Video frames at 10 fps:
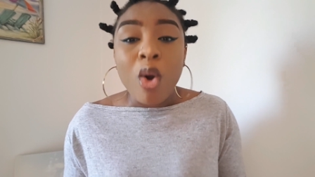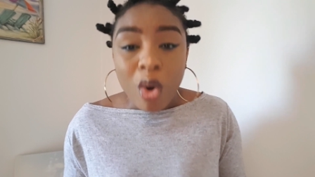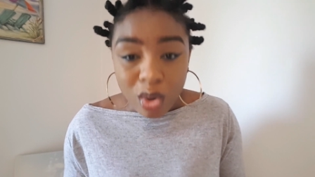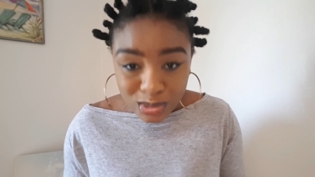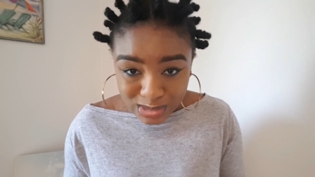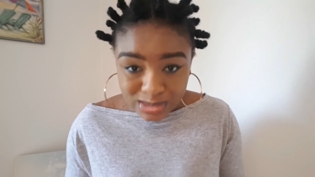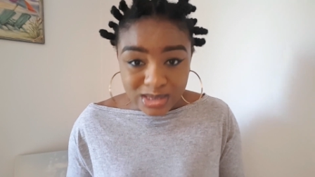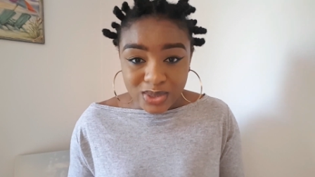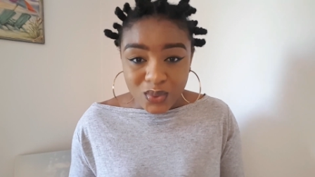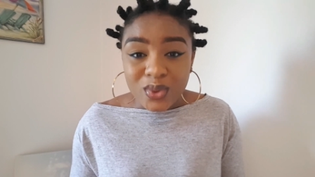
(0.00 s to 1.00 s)

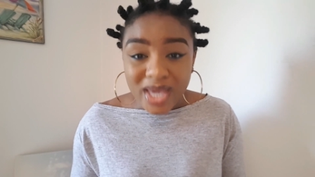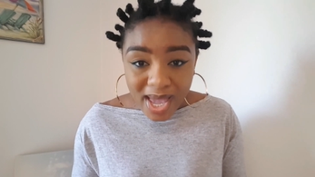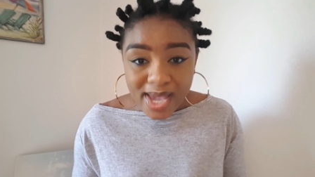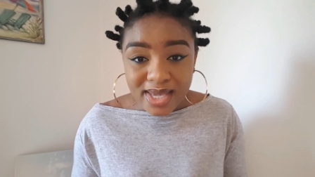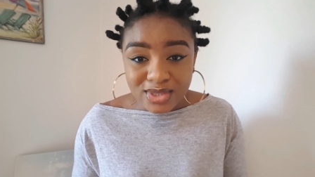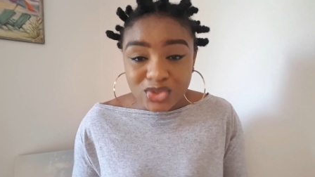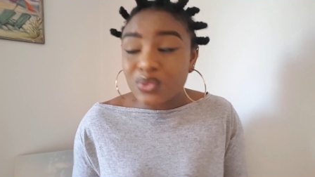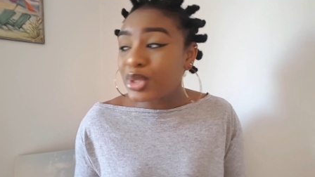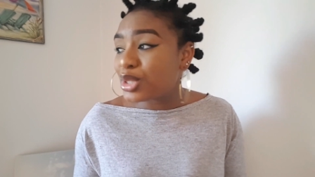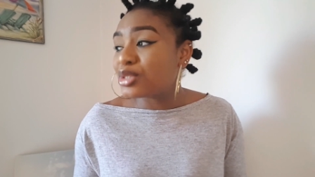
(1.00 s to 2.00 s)
hot okay
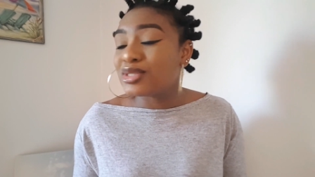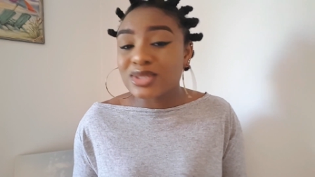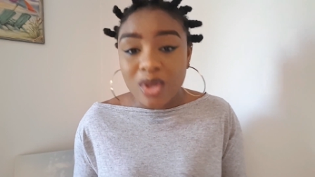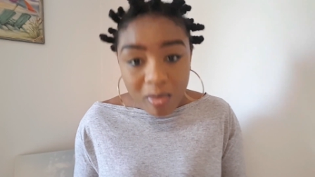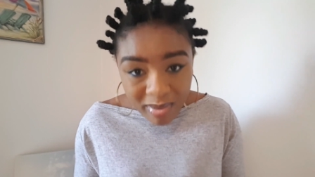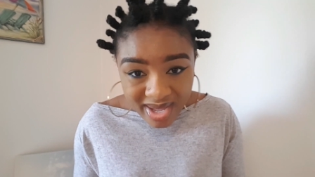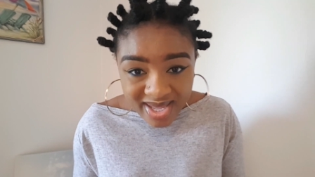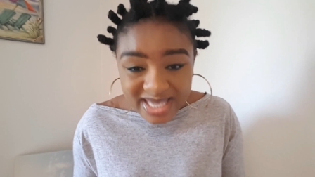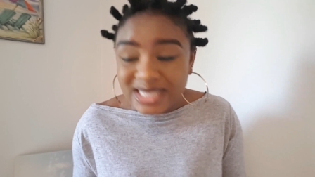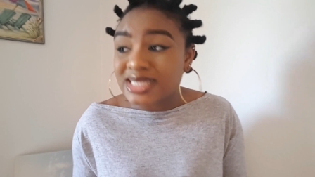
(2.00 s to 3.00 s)
during the
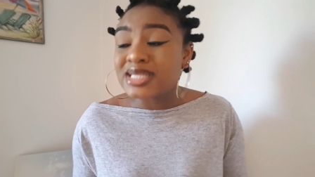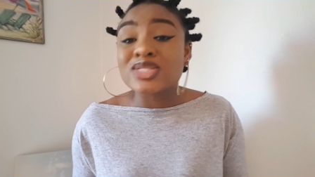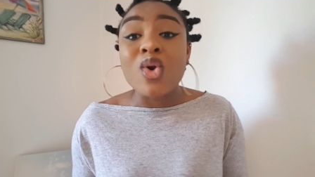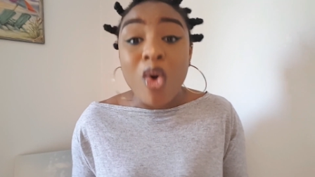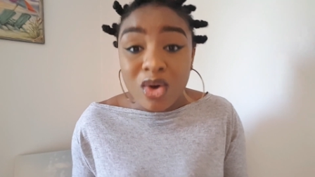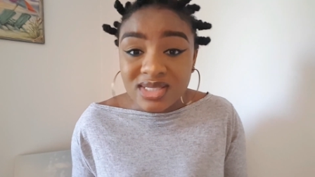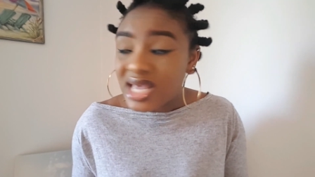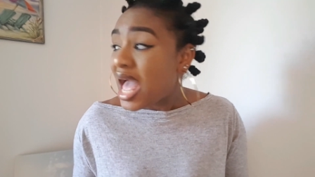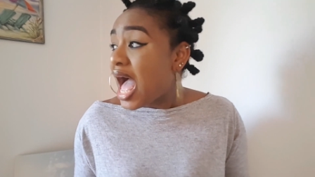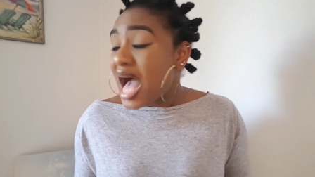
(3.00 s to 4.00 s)
summer it is hot
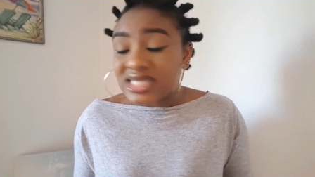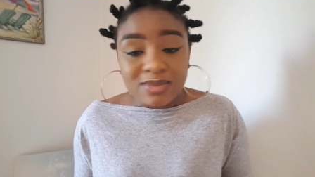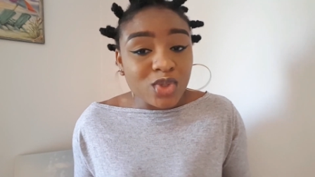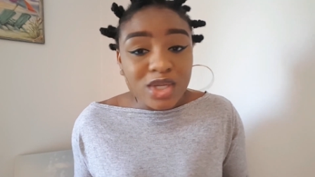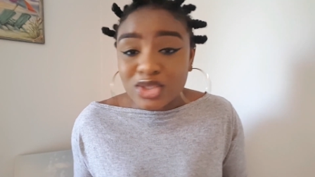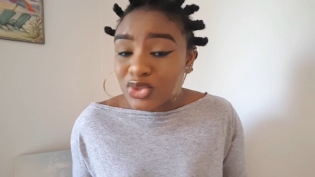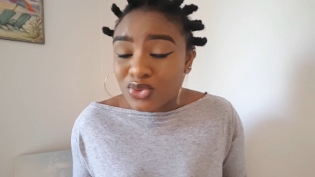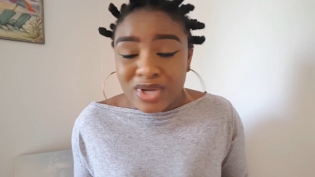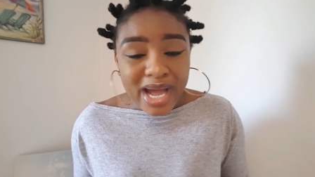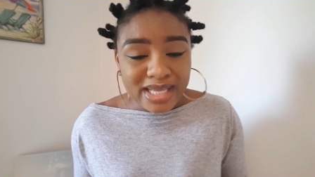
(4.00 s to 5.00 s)
as i'm talking to
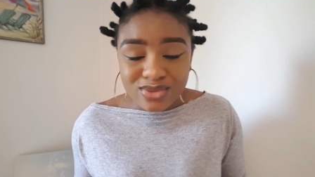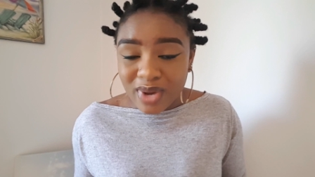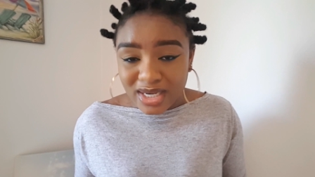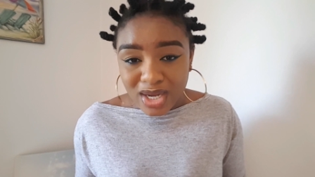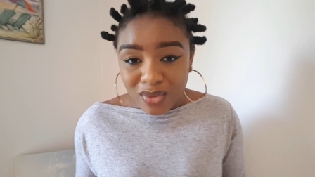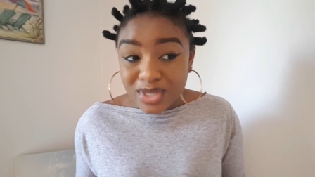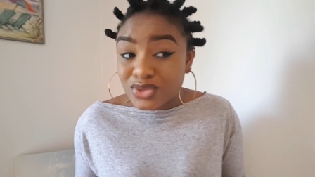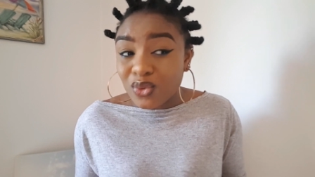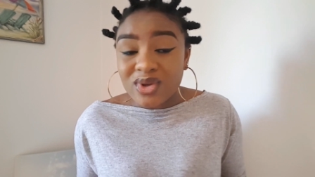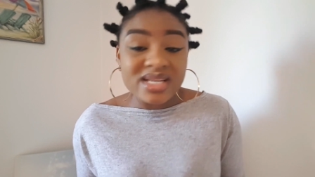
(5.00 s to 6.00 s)
you guys right now
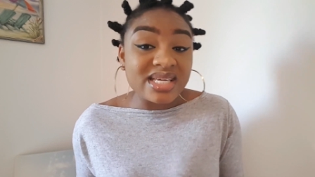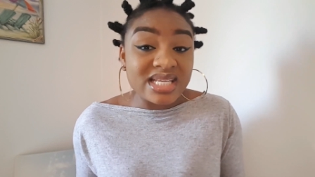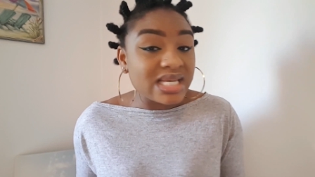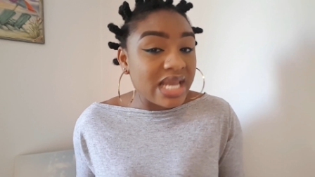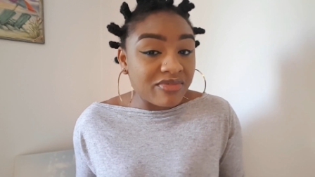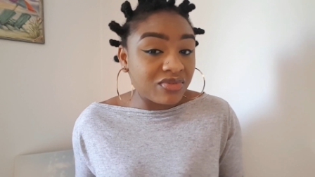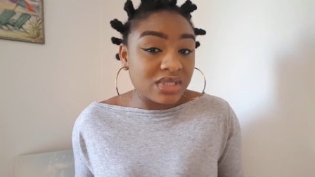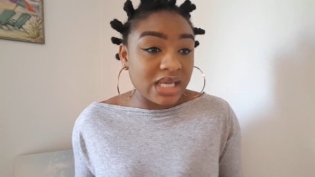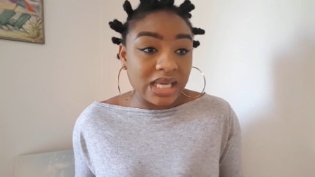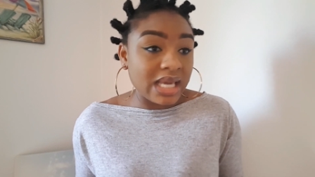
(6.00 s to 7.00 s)
it's only
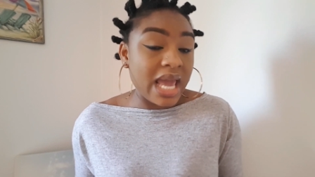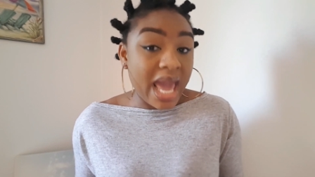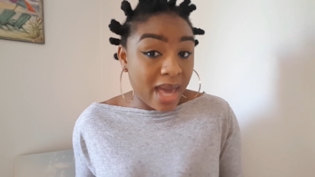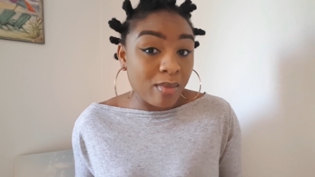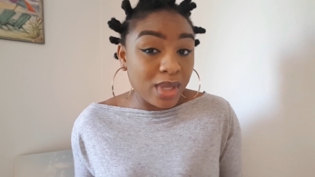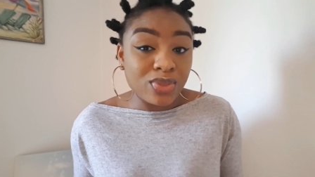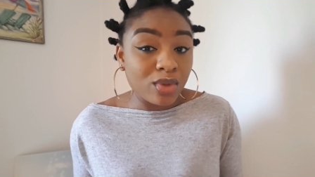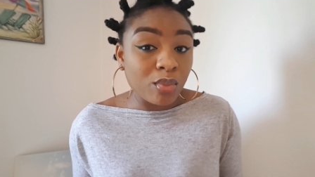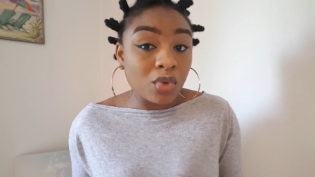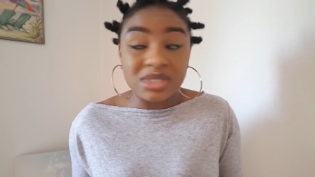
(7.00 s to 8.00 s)
11 a.m in
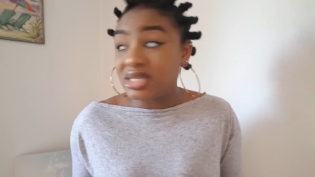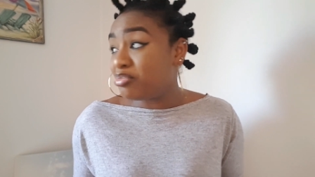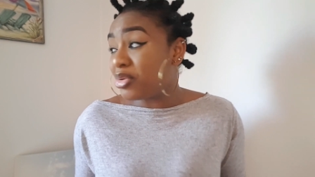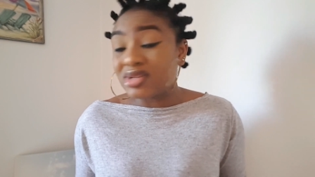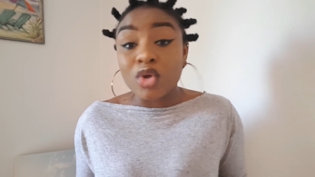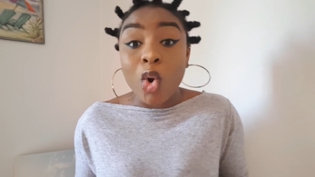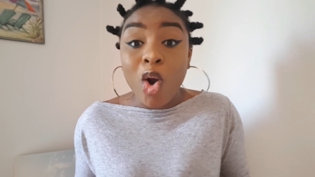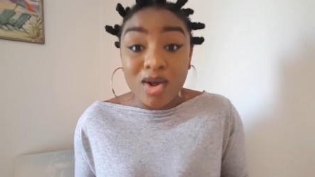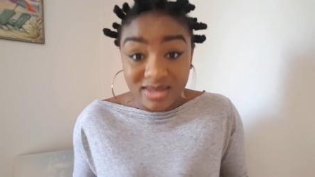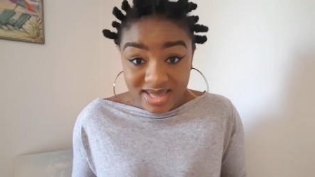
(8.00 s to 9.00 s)
the morning but the
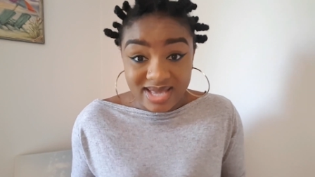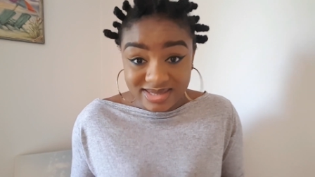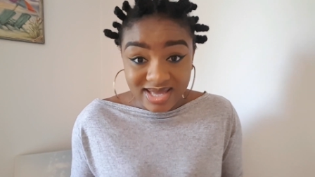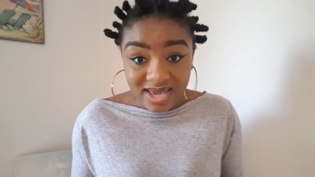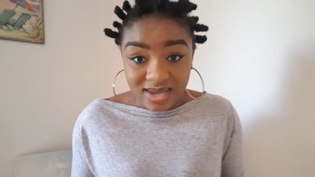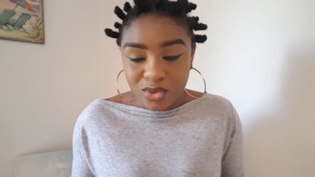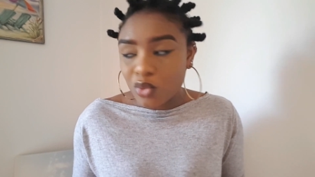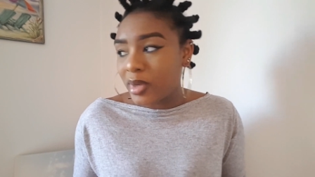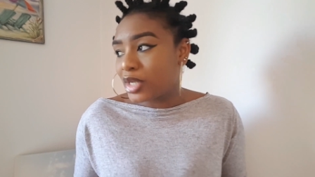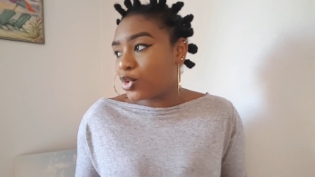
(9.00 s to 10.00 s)
hotness eh, oh
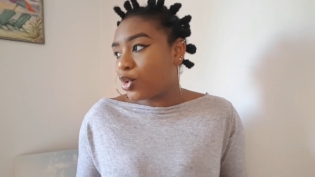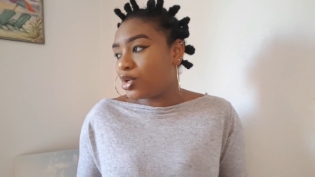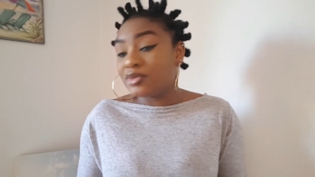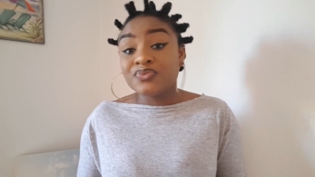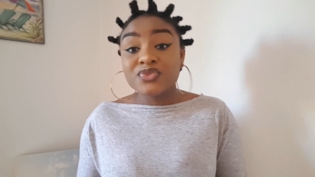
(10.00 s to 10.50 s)
my god